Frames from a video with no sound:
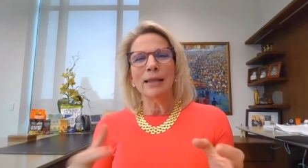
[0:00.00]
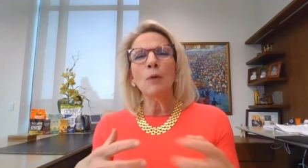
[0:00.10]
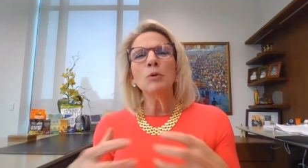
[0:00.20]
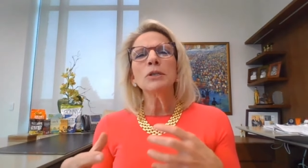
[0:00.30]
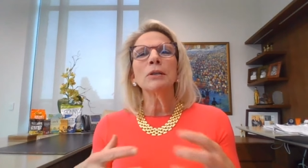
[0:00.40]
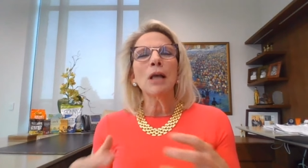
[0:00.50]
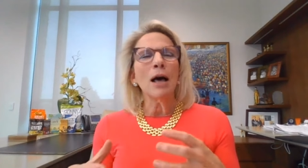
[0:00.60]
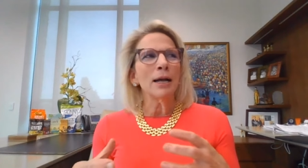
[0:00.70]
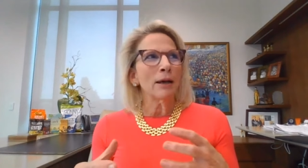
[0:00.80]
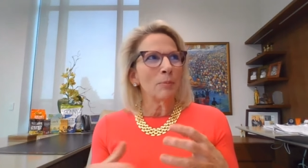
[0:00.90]
And that was a
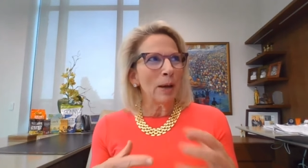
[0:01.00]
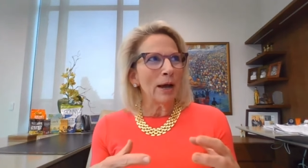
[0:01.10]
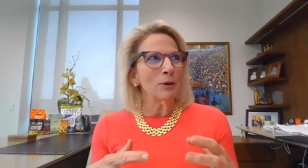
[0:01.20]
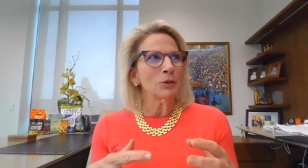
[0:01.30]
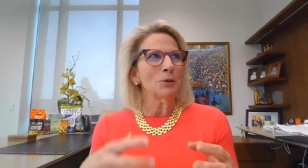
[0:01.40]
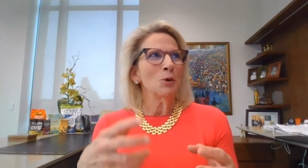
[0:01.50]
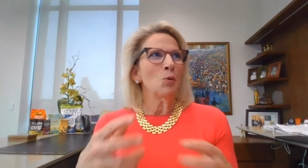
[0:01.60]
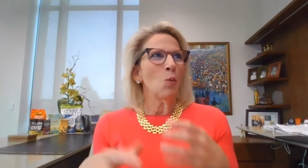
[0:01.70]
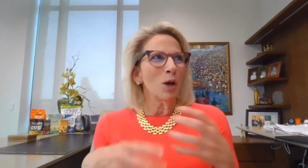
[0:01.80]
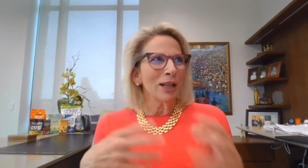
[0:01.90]
lot about
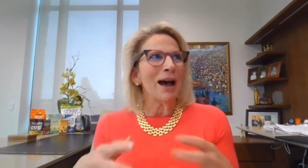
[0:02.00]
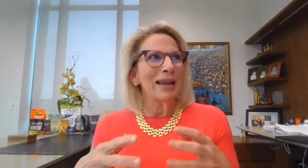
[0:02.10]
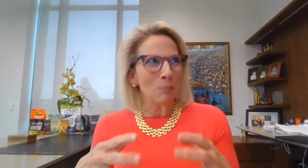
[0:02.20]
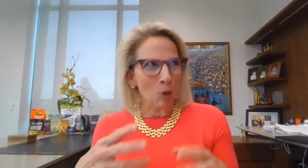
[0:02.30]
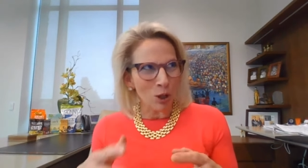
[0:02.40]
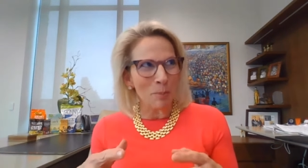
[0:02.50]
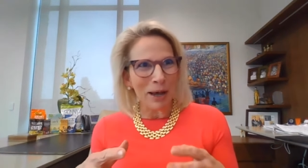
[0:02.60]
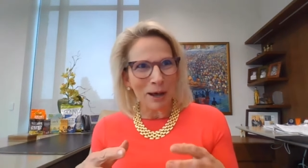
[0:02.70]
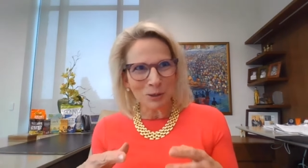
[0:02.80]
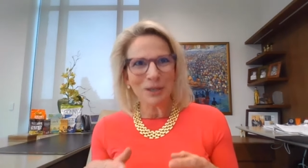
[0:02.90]
what I am all
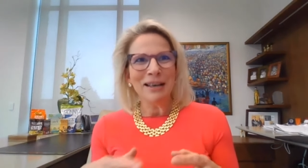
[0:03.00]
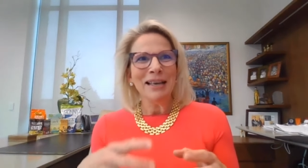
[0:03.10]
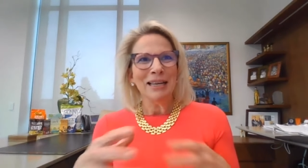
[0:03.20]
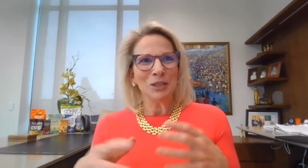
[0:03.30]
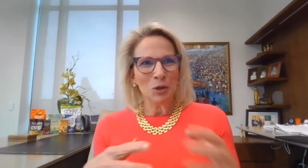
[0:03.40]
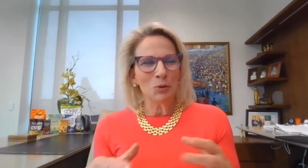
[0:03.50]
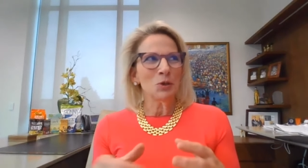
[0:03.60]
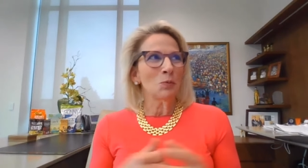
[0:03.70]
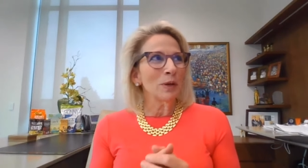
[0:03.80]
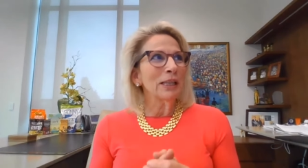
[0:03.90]
about. And so it
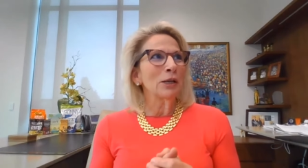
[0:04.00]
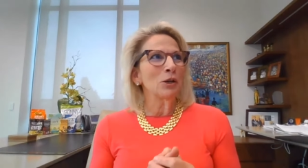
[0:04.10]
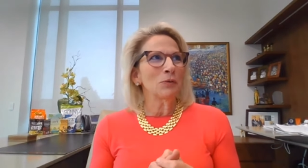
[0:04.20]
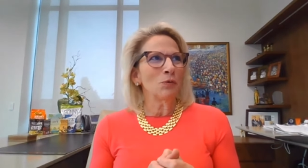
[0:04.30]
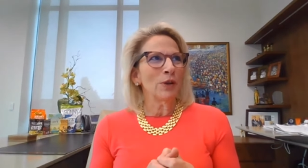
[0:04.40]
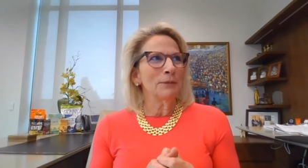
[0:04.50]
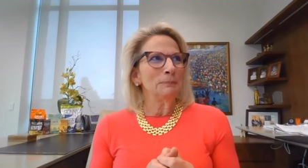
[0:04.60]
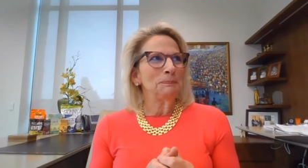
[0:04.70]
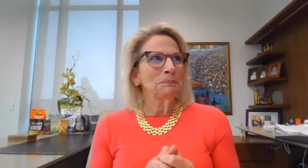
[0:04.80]
was a really good fit.